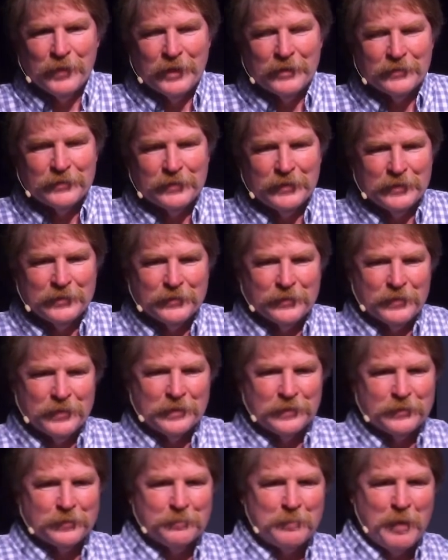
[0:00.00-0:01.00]
thus, it's
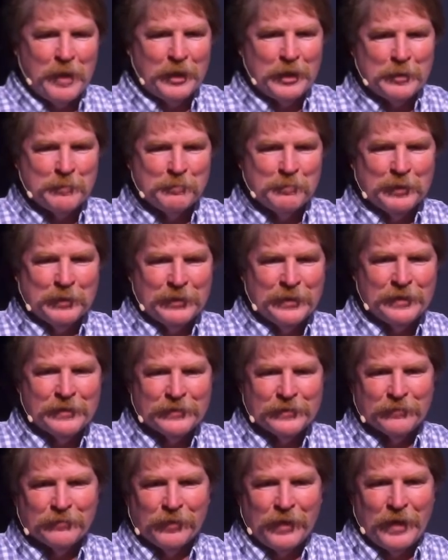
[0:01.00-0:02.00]
this many
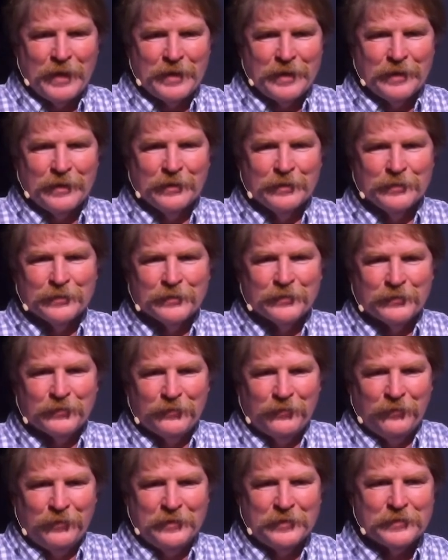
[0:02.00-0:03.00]
billions of light years
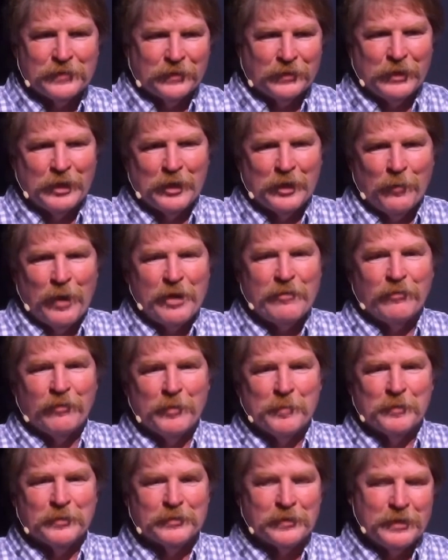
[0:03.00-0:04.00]
physically away
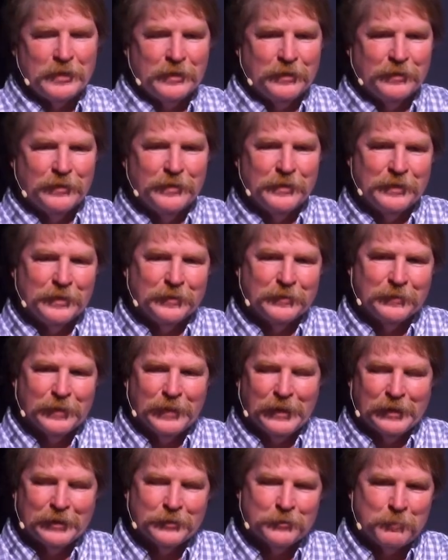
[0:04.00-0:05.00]
from us. The, the
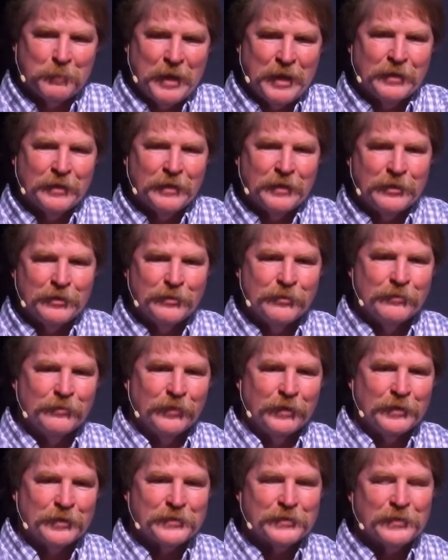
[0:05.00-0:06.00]
expanding
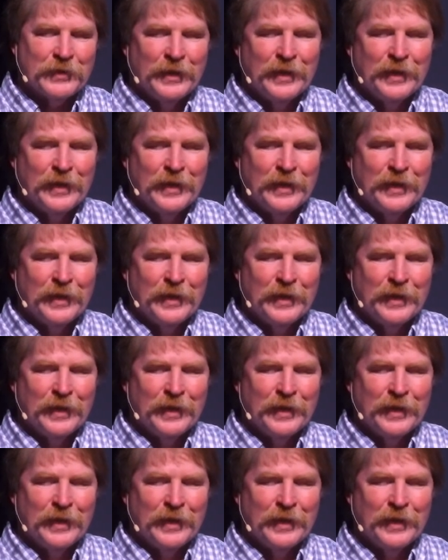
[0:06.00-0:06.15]
universe